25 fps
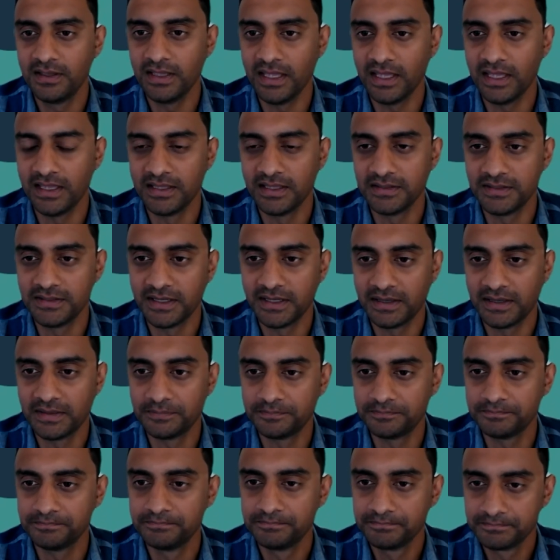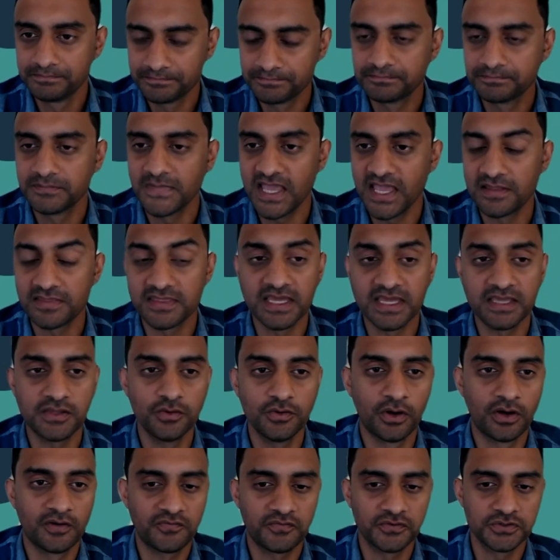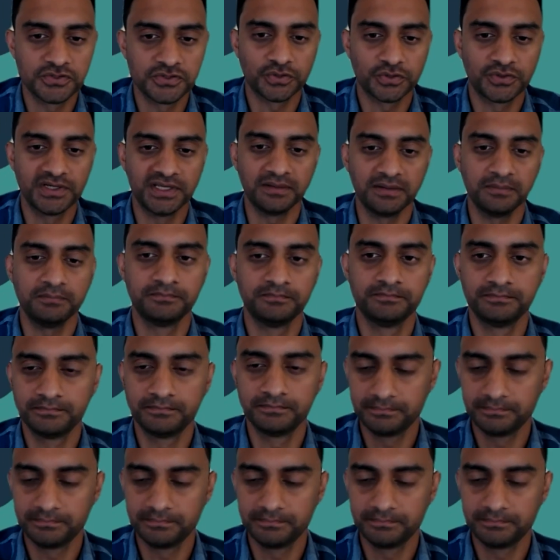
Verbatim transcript: And um, yeah, thank you all for joining.